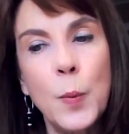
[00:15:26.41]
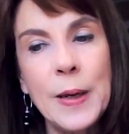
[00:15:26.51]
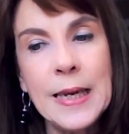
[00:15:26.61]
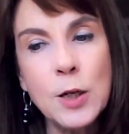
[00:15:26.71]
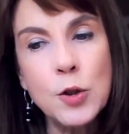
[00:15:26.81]

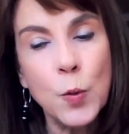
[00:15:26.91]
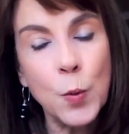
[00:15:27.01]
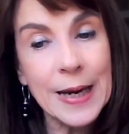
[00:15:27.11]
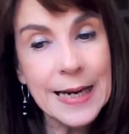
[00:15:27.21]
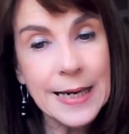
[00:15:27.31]
we need to
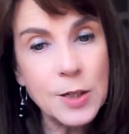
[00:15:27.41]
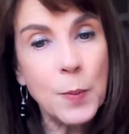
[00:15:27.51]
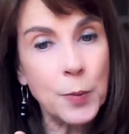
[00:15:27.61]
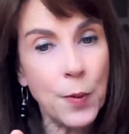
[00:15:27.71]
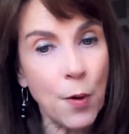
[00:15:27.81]
read
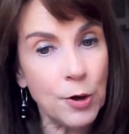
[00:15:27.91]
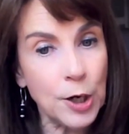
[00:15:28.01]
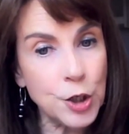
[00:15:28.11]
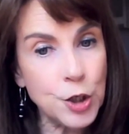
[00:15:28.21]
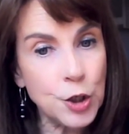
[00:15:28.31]
what we're
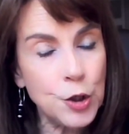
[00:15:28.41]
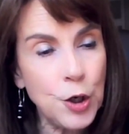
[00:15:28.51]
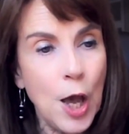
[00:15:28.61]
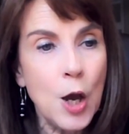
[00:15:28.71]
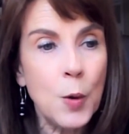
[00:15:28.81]
allergic
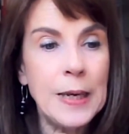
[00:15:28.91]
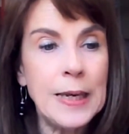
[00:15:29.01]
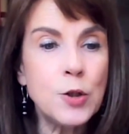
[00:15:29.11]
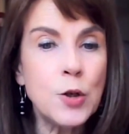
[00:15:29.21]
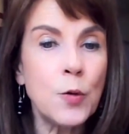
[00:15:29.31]
to. We
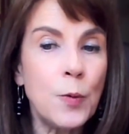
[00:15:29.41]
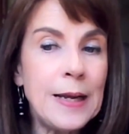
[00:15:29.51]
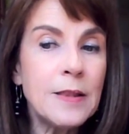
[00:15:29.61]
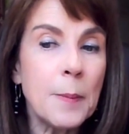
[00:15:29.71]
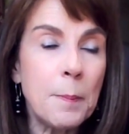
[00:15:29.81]
need to
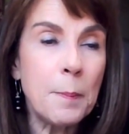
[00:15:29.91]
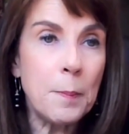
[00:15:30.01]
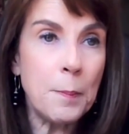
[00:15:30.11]
read the